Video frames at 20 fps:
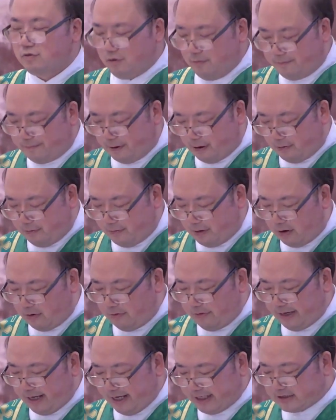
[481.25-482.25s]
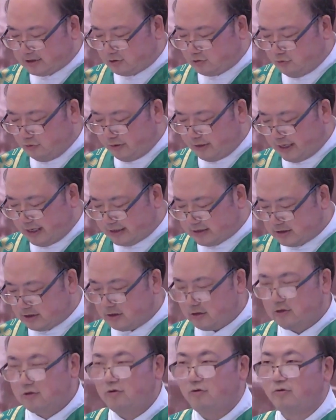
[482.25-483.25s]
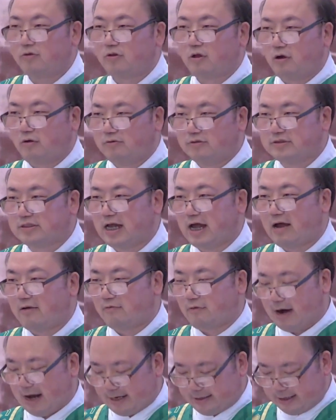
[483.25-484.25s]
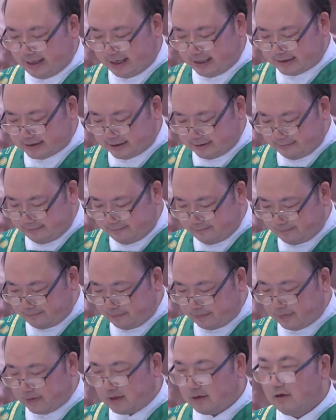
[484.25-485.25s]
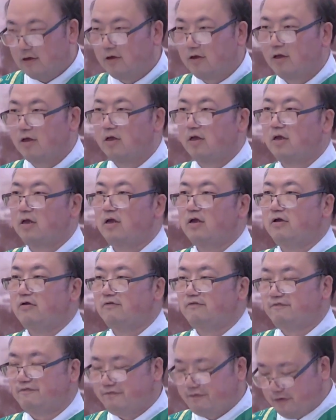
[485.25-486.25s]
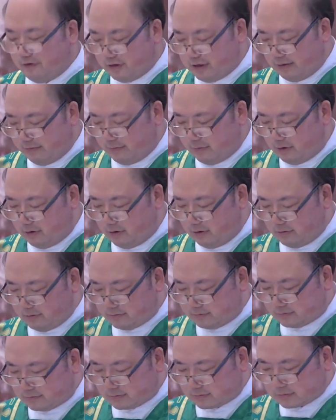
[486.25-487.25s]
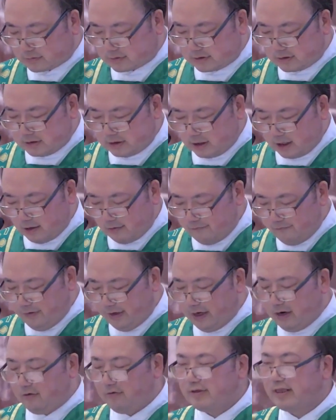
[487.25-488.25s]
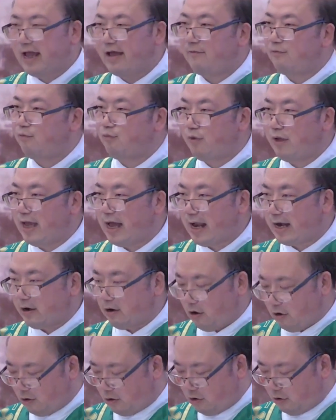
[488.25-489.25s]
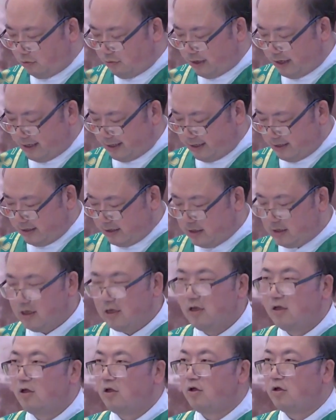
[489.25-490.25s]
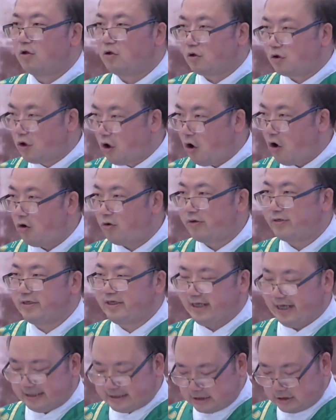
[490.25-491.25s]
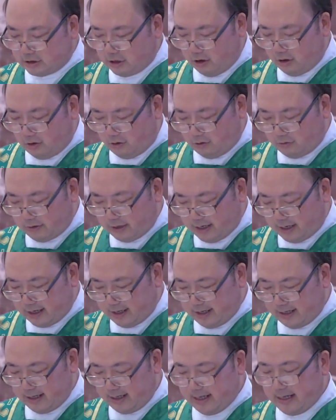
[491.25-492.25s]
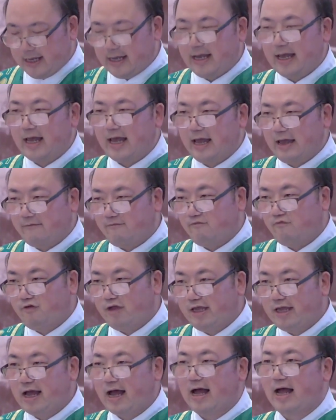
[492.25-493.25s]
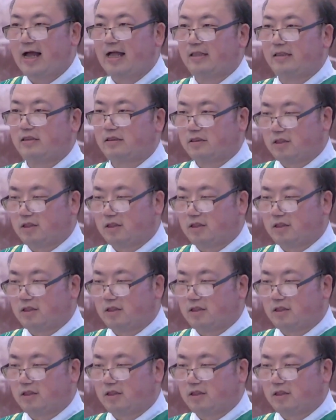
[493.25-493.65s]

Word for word: to promote his goodness to those around us. Furthermore, we know that we are not owner. God is the owner, and we are